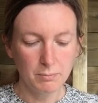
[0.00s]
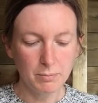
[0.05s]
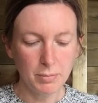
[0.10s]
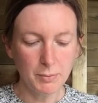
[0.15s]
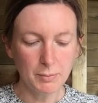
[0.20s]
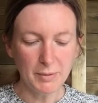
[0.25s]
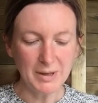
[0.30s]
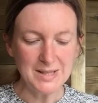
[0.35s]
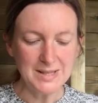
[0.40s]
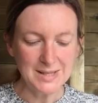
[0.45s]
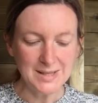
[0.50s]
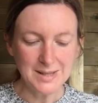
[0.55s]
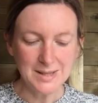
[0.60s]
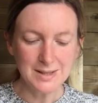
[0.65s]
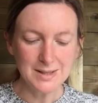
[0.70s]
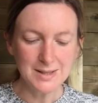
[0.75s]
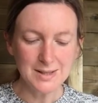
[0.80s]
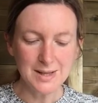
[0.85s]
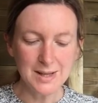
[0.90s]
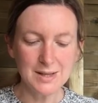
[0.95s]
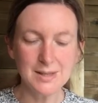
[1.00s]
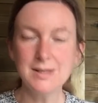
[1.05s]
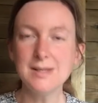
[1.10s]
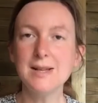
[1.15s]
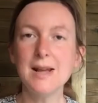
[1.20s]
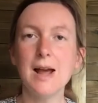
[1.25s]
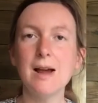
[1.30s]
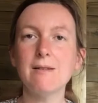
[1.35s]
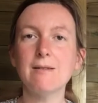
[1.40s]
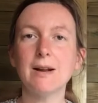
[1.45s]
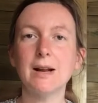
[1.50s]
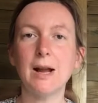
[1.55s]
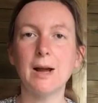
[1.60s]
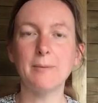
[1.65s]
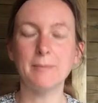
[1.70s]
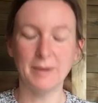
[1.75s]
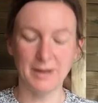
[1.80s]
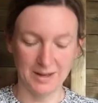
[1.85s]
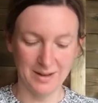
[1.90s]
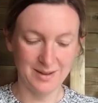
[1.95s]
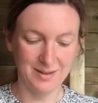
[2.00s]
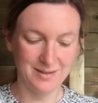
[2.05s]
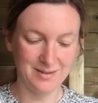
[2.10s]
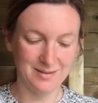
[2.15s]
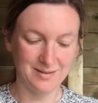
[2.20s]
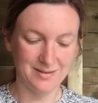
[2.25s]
"But my sins, they're staring at me.